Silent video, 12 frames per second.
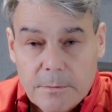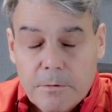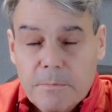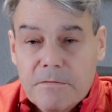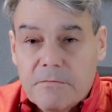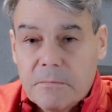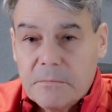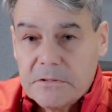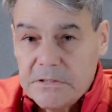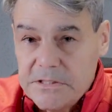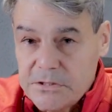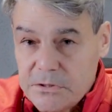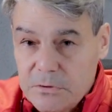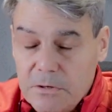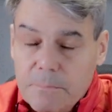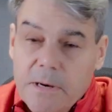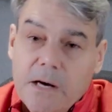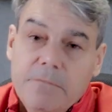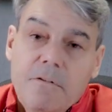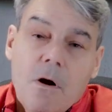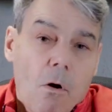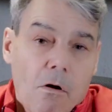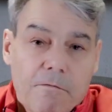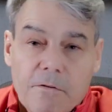Could be from the lintel above
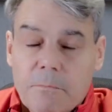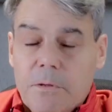or from